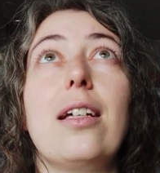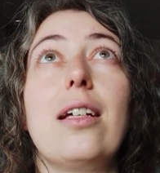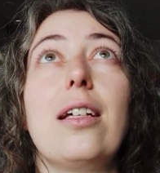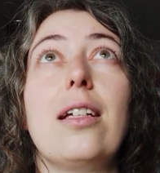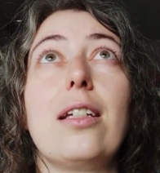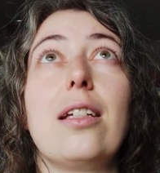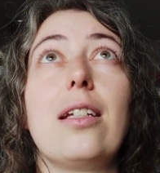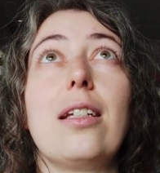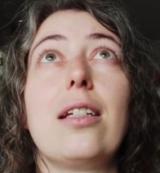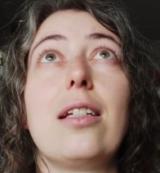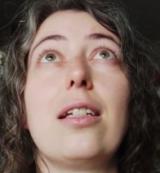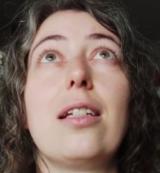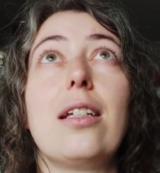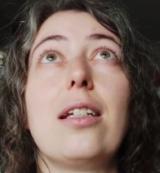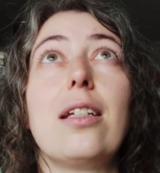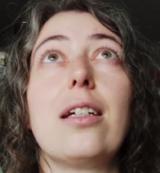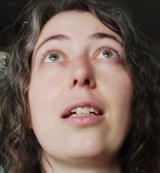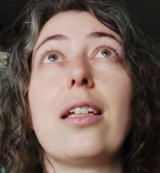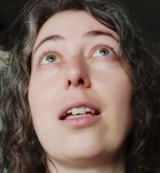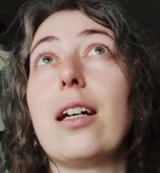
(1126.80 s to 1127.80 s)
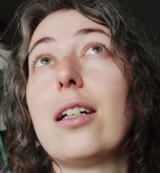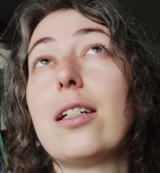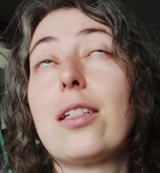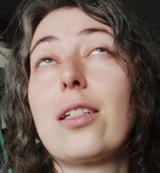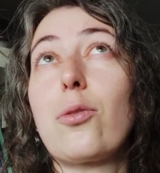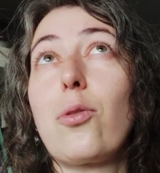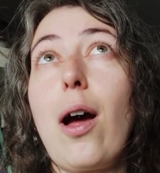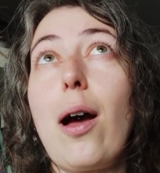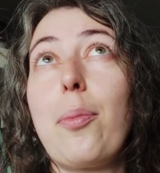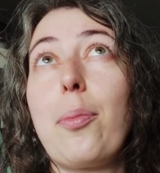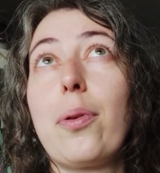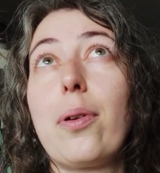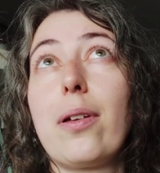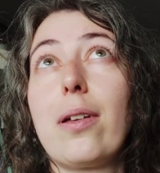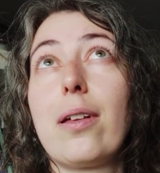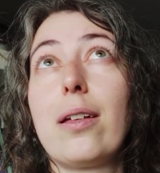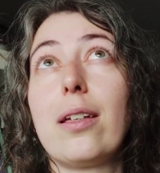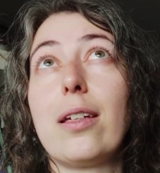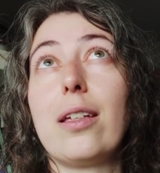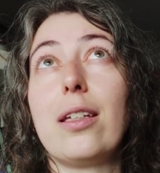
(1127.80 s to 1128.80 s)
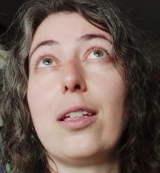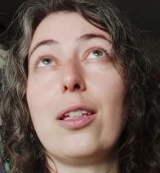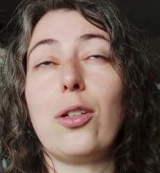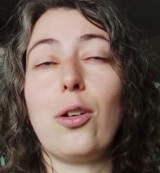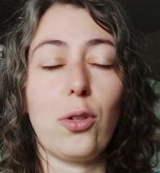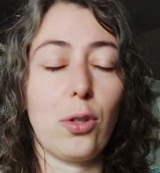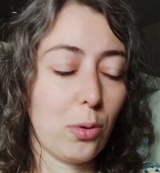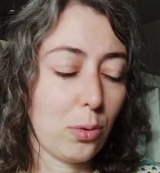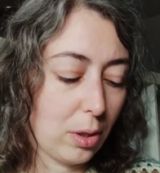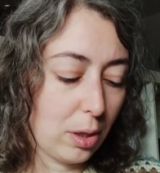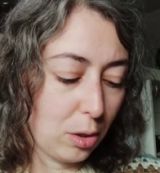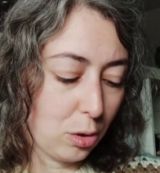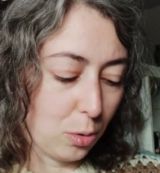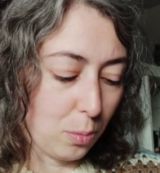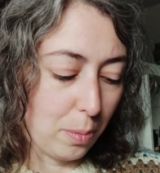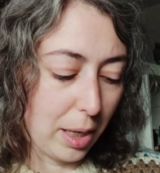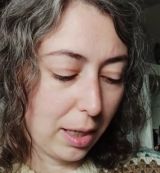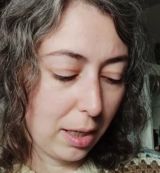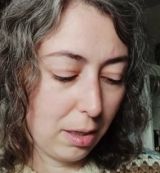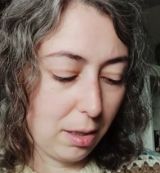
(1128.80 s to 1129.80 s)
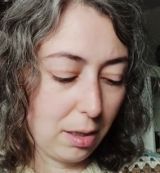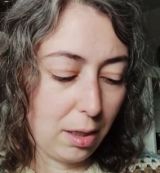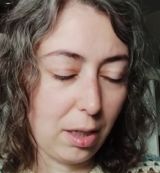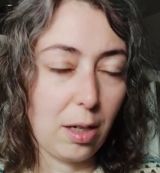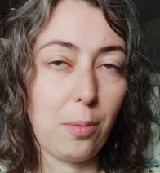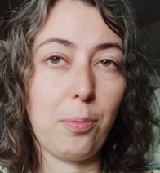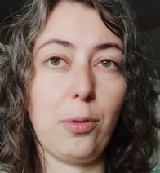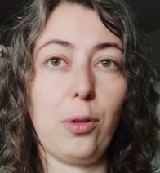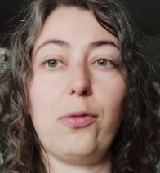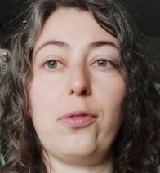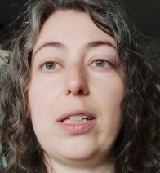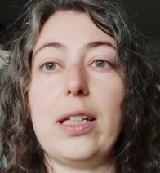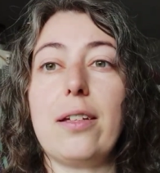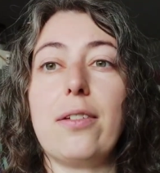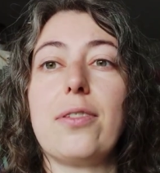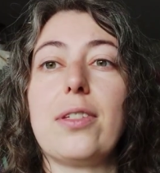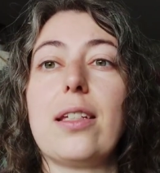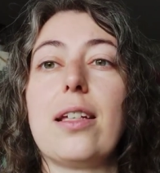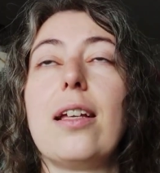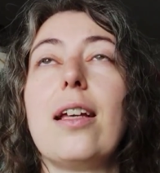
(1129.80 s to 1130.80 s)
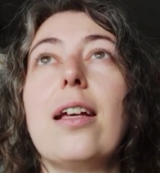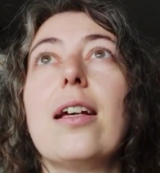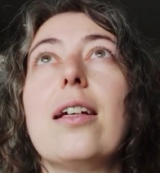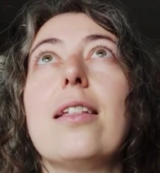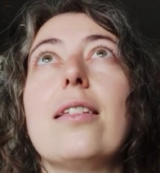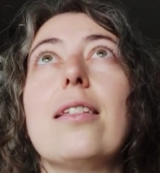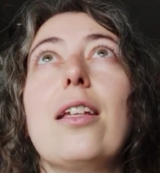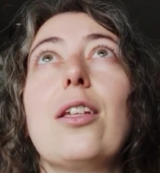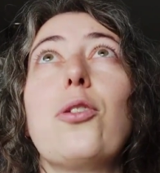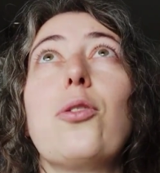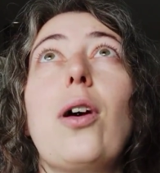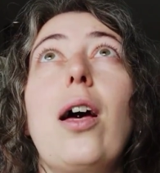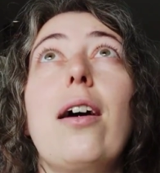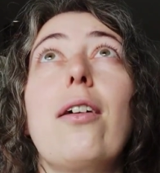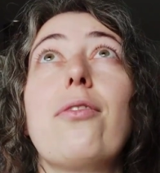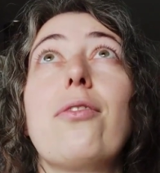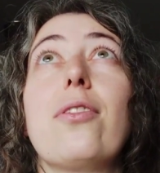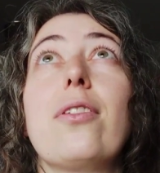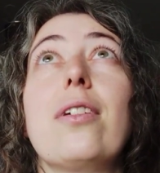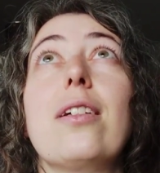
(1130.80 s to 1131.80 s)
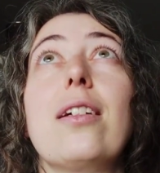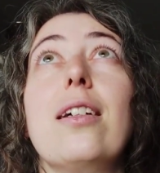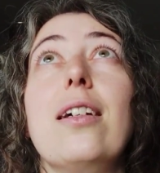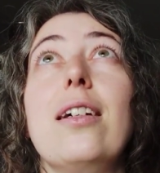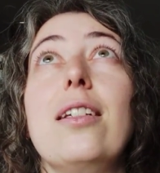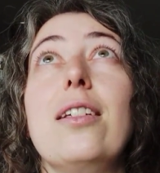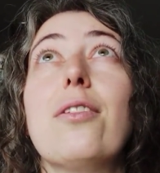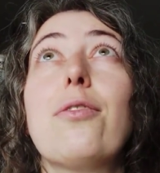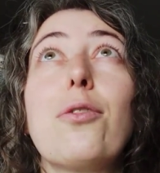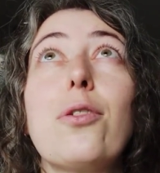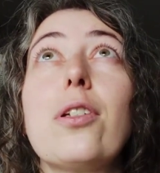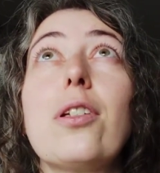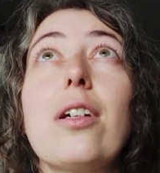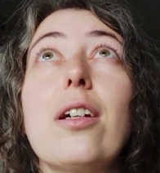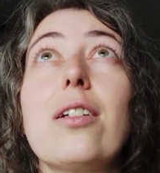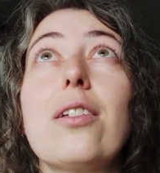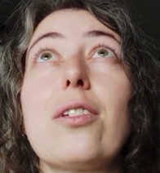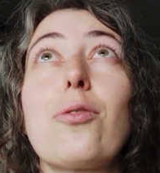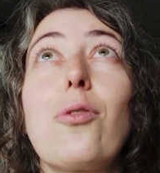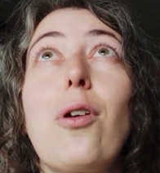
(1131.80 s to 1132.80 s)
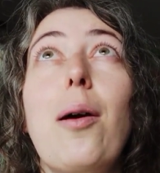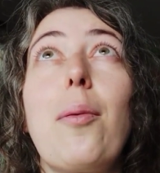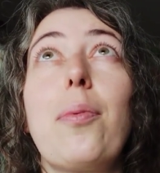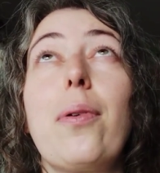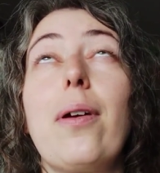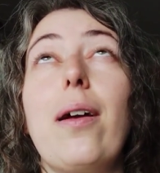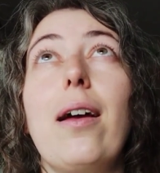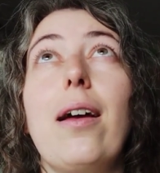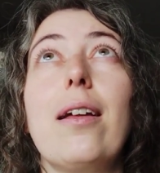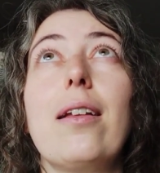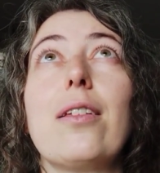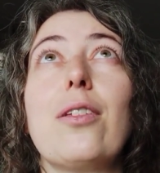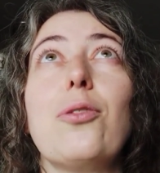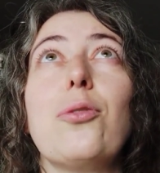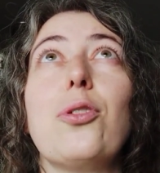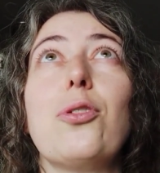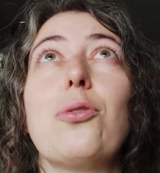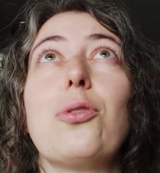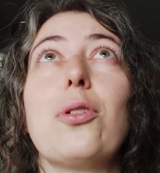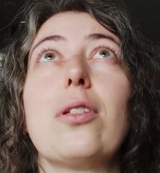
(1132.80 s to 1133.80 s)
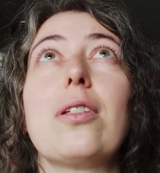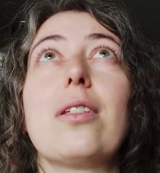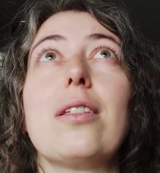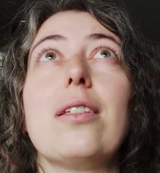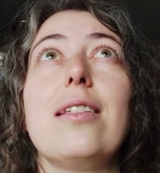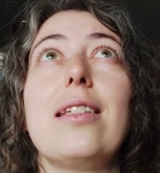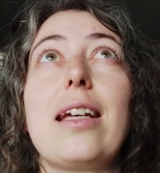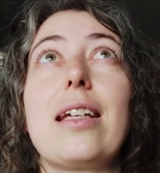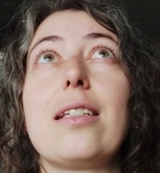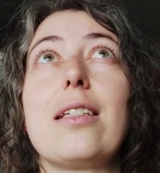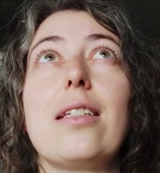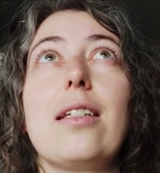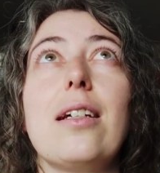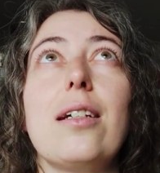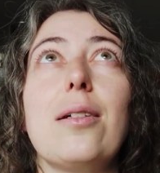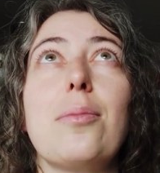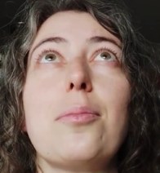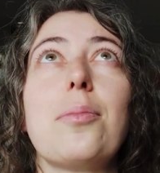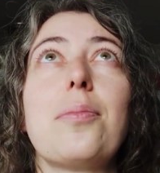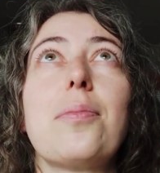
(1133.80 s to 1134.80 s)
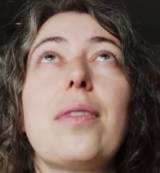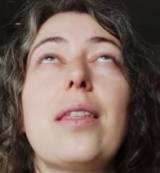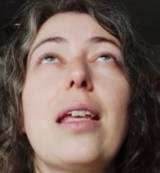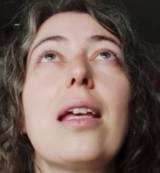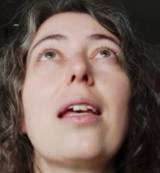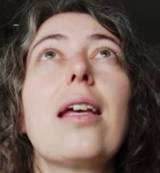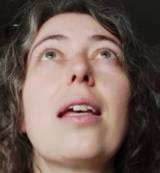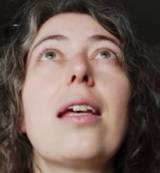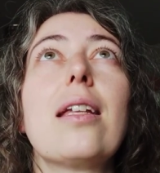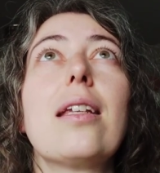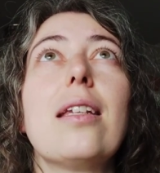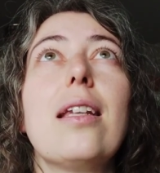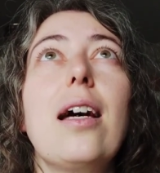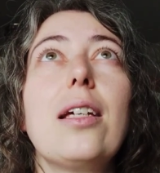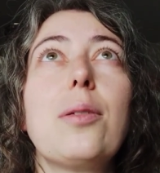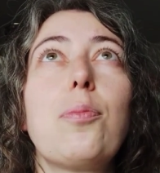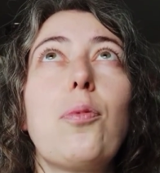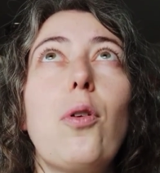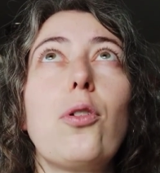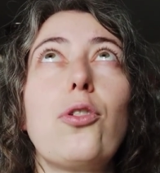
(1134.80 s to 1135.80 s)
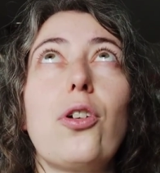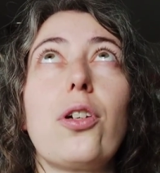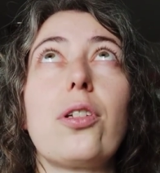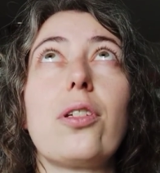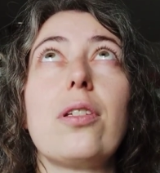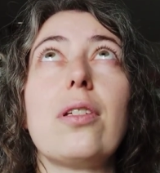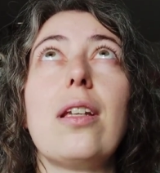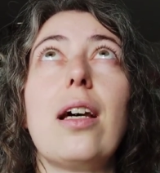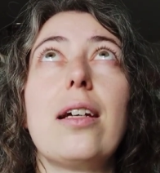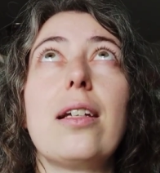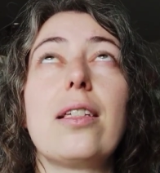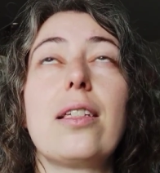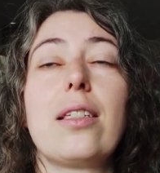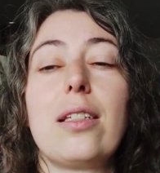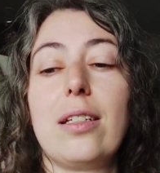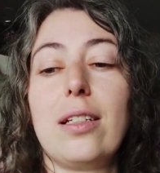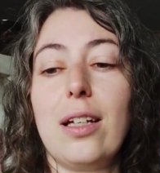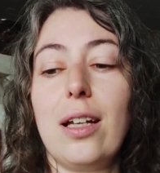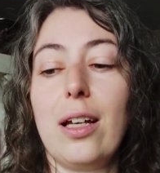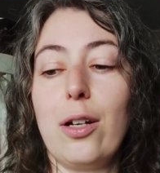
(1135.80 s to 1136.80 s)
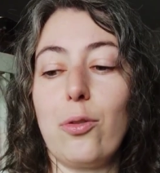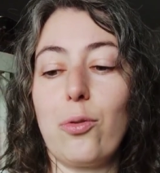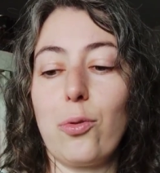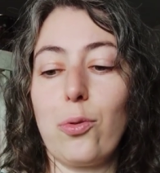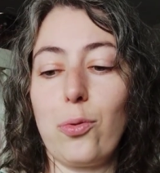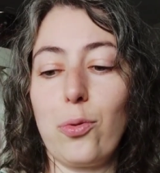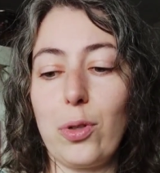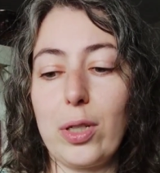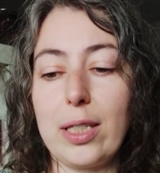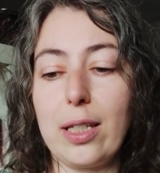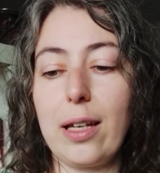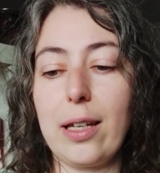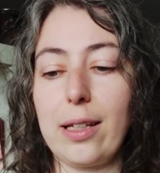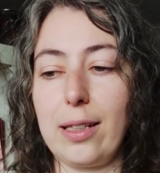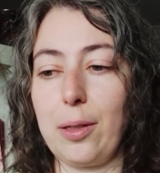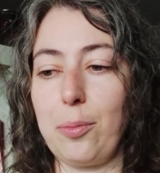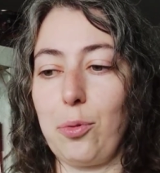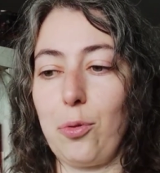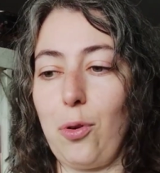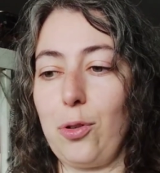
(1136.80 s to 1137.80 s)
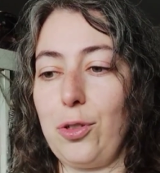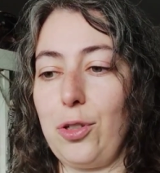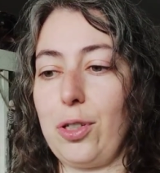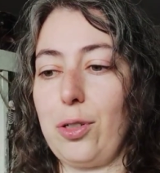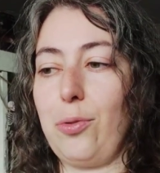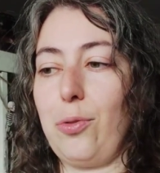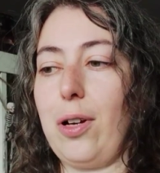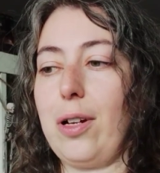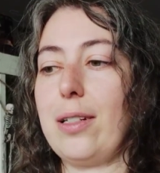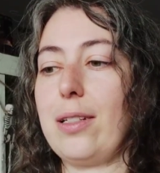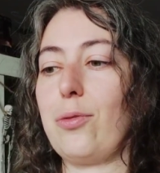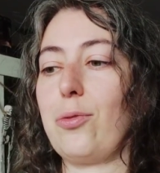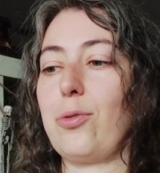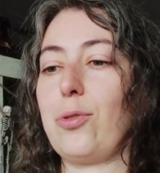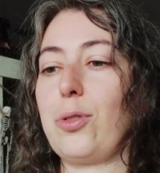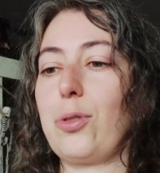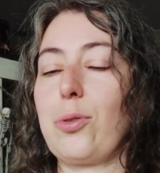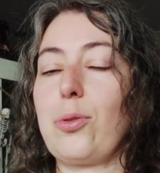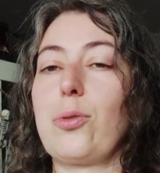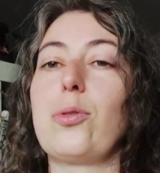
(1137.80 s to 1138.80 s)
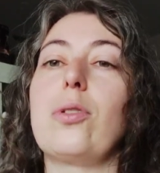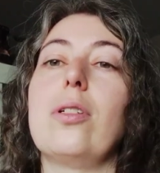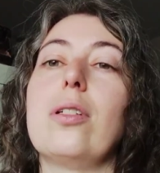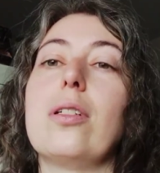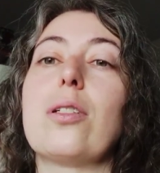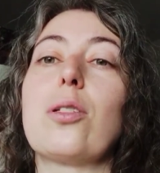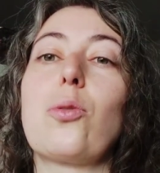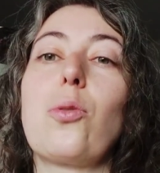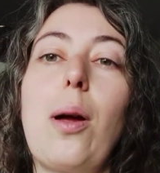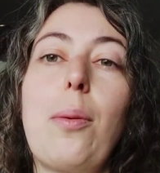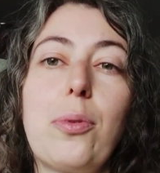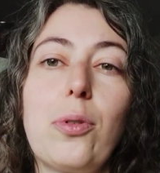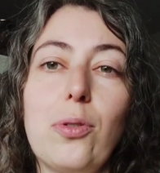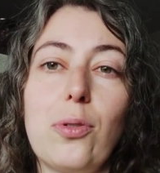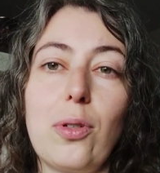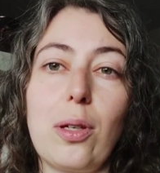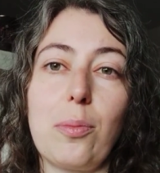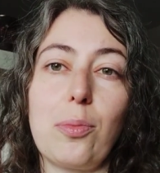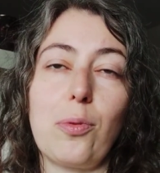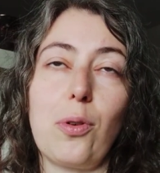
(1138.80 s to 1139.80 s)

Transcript: a yarn scrap, you use it to make a couple of leaves. Then you have a different yarn scrap and you use it next time. Nice project, nice recycling project, right? Scrap using